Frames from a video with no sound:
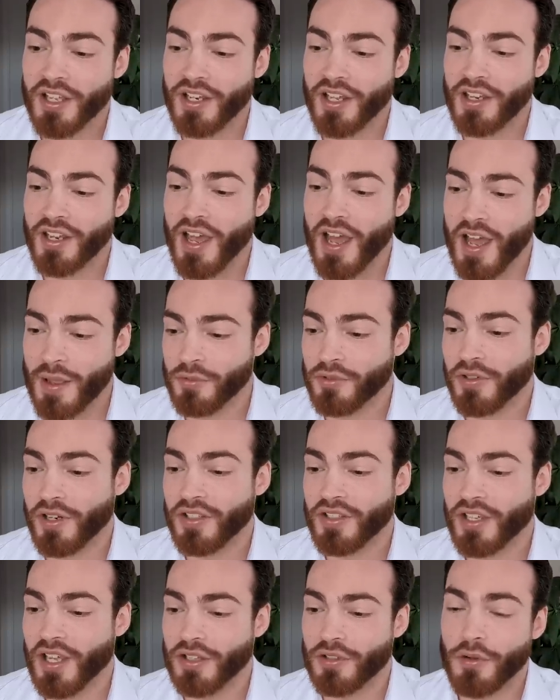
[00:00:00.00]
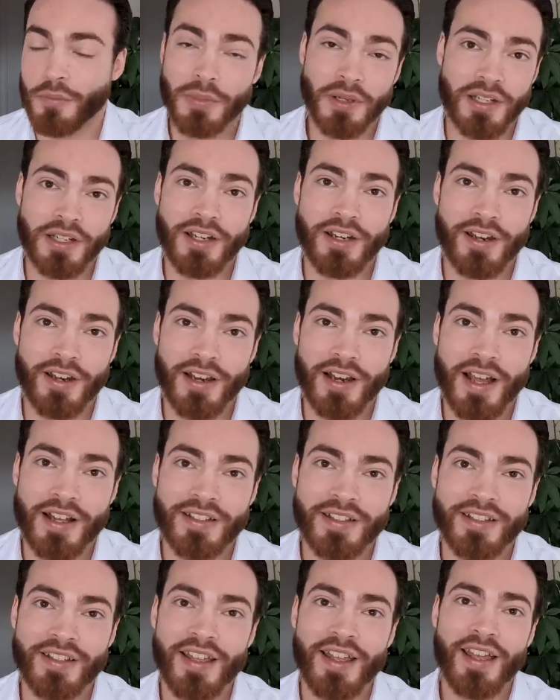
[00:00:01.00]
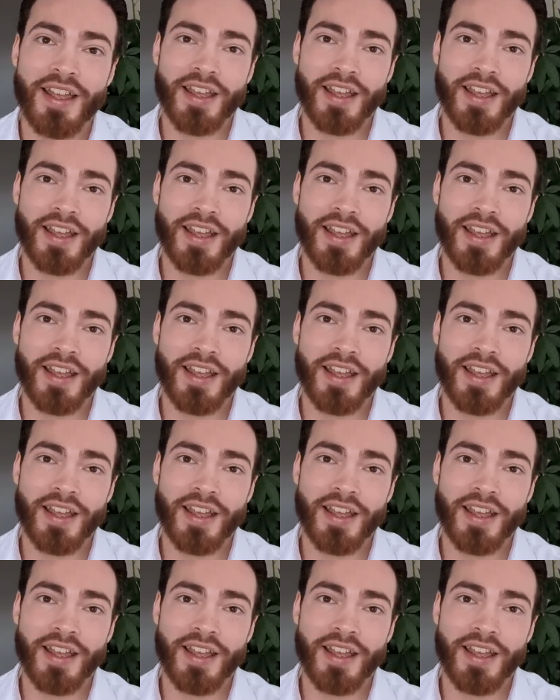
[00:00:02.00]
and then the hamstrings get completely neglected.